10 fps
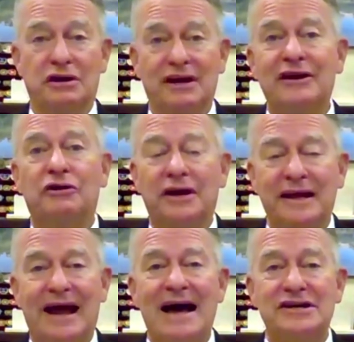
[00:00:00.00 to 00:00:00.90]
it
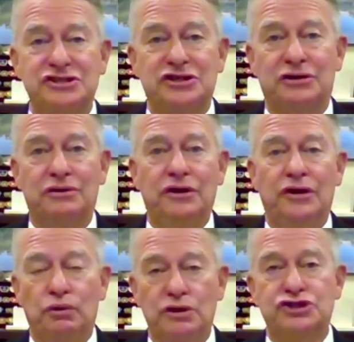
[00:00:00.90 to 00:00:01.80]
literally last
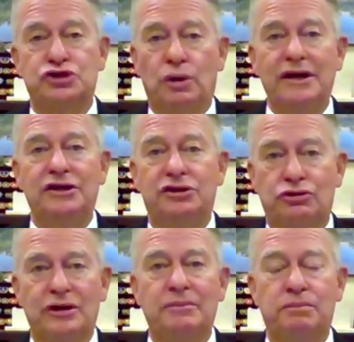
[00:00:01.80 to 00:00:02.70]
year was
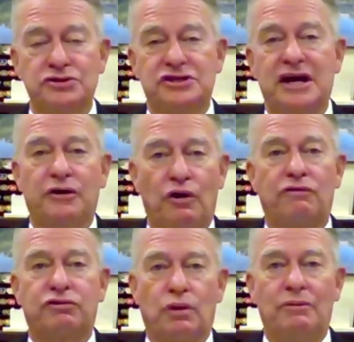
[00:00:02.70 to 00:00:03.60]

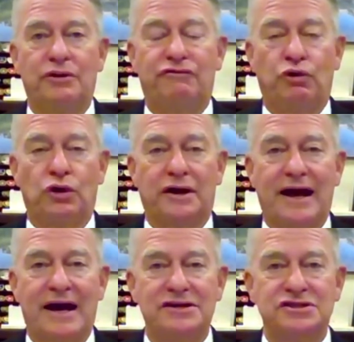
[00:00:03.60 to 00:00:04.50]
23% over what we
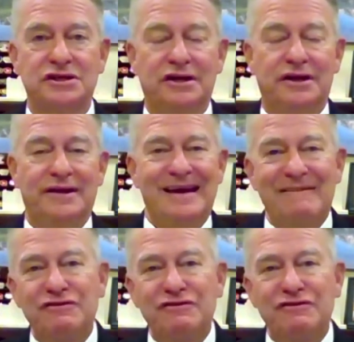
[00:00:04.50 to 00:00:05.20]
forecast.